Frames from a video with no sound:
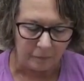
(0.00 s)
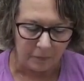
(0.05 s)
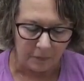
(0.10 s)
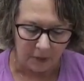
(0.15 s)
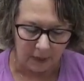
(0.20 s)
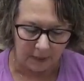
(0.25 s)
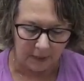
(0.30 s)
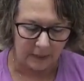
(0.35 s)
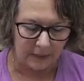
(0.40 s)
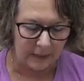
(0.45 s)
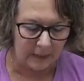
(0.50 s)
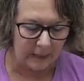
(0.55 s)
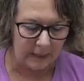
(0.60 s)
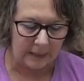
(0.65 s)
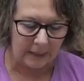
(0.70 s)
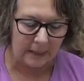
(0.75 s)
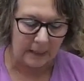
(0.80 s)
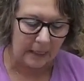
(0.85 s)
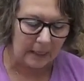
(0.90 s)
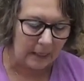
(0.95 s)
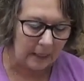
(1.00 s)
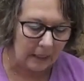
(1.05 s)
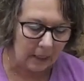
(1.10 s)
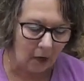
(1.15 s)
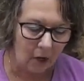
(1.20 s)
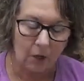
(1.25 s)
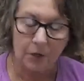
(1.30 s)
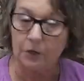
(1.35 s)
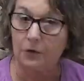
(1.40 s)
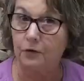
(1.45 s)
Like I said, sitting
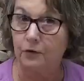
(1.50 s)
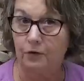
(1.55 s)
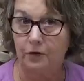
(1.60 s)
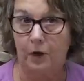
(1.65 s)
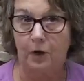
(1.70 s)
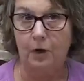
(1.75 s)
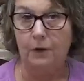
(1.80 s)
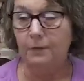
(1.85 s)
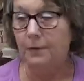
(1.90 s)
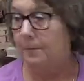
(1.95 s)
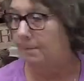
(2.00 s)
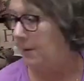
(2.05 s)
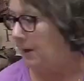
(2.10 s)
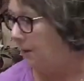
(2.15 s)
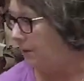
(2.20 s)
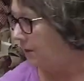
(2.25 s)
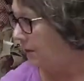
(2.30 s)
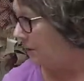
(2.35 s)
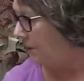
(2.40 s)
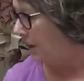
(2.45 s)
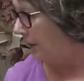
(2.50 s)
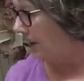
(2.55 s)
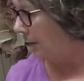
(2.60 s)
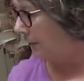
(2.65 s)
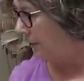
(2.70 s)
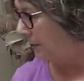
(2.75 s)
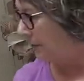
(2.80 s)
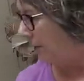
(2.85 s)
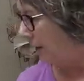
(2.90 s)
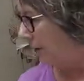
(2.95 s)
on a shelf among your
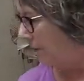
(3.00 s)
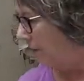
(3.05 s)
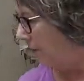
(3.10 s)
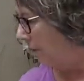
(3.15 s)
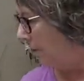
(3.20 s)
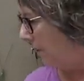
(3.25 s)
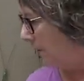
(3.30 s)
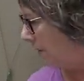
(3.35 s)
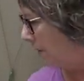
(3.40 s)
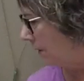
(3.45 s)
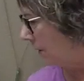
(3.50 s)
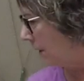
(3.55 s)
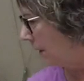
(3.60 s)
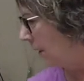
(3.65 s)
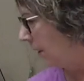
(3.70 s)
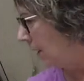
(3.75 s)
other decor.